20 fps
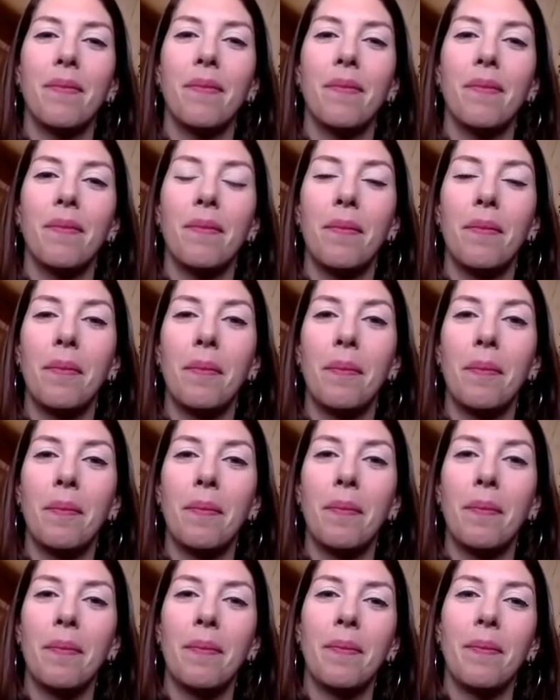
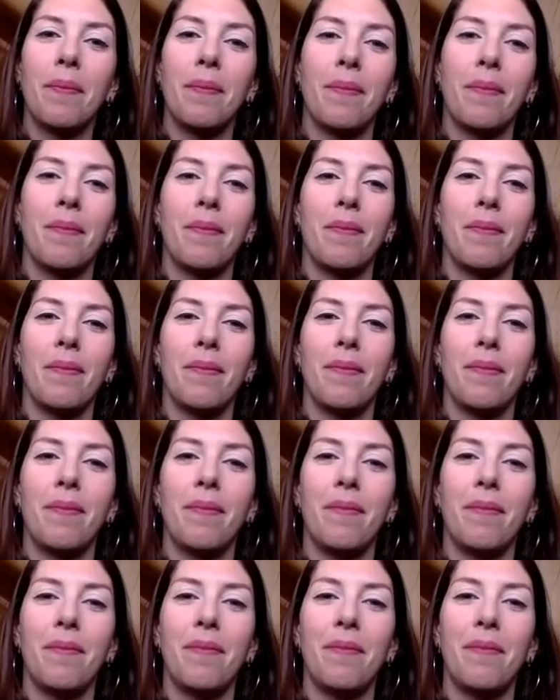
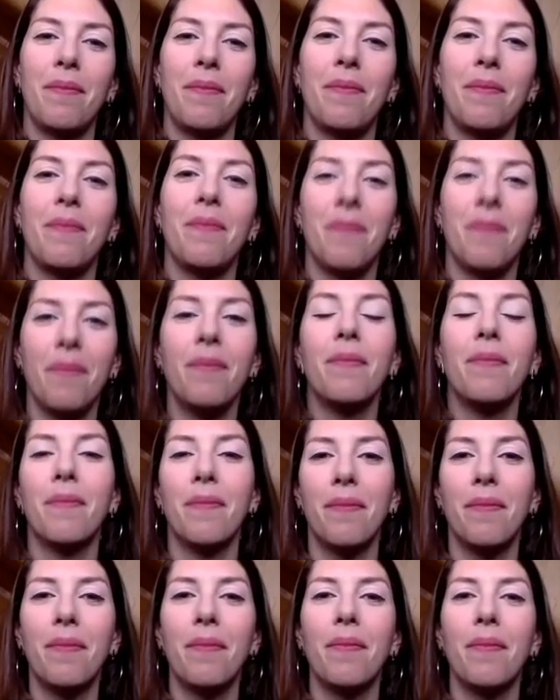
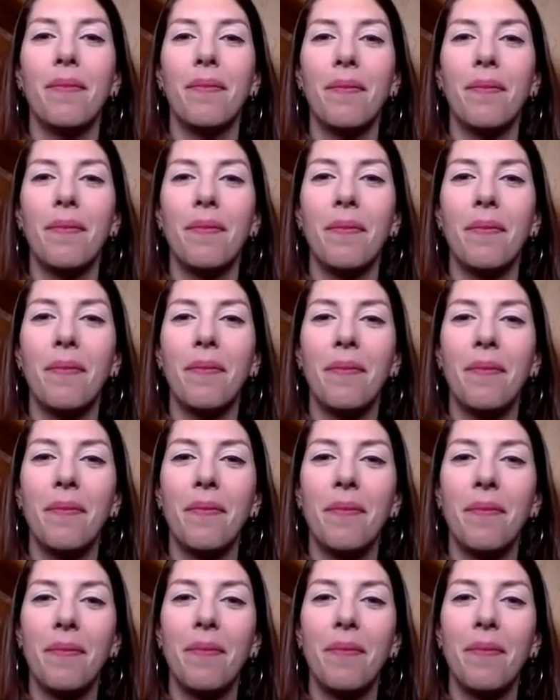The person shown says nothing.